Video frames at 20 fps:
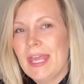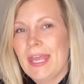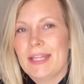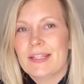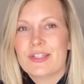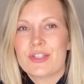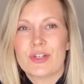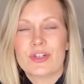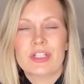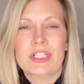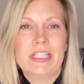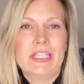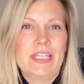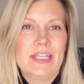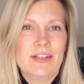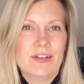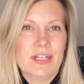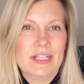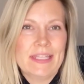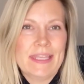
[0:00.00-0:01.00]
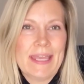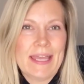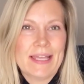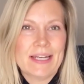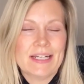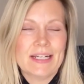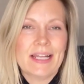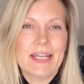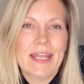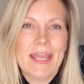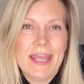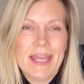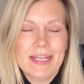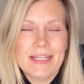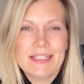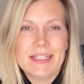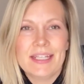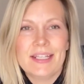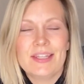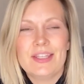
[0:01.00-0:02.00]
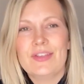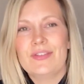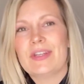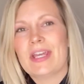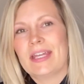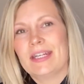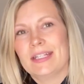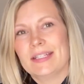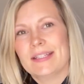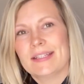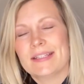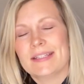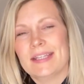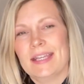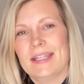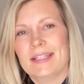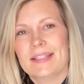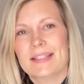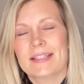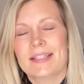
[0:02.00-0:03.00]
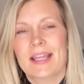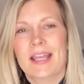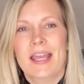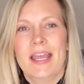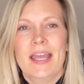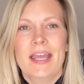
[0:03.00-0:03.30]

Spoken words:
and certainly here in Canada and in the United States.